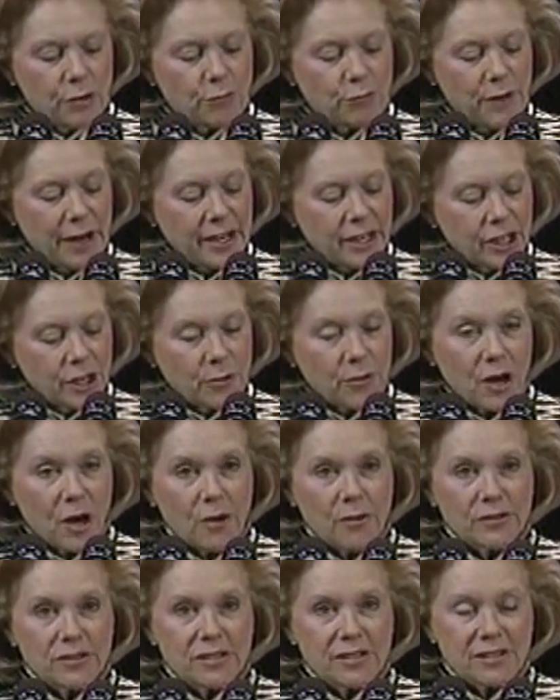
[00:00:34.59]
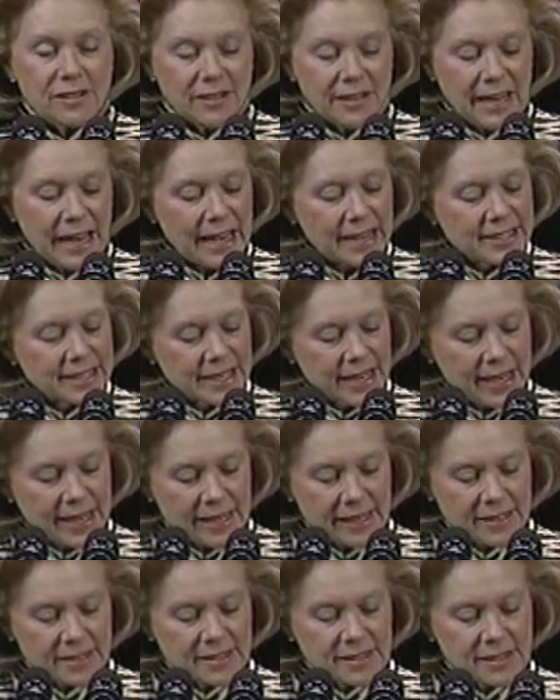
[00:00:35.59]
radio host,
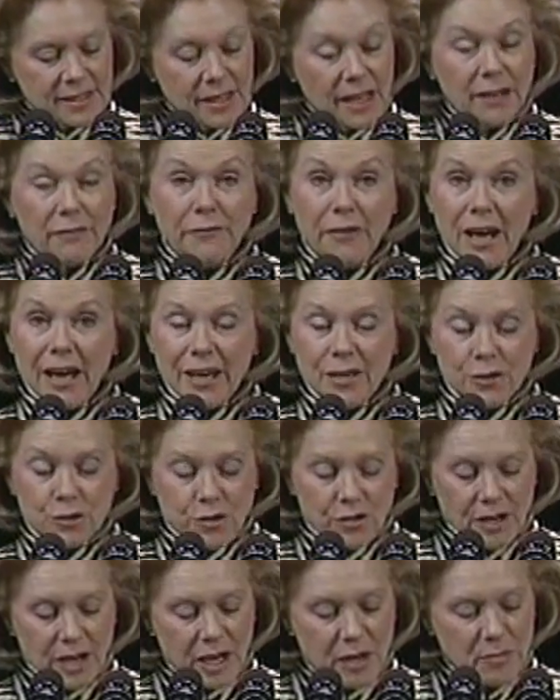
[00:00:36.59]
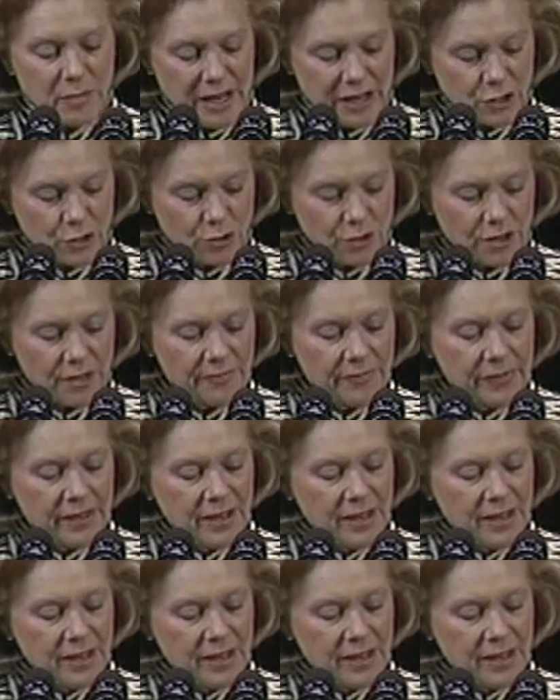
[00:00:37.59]
essayist, advisor, and mentor,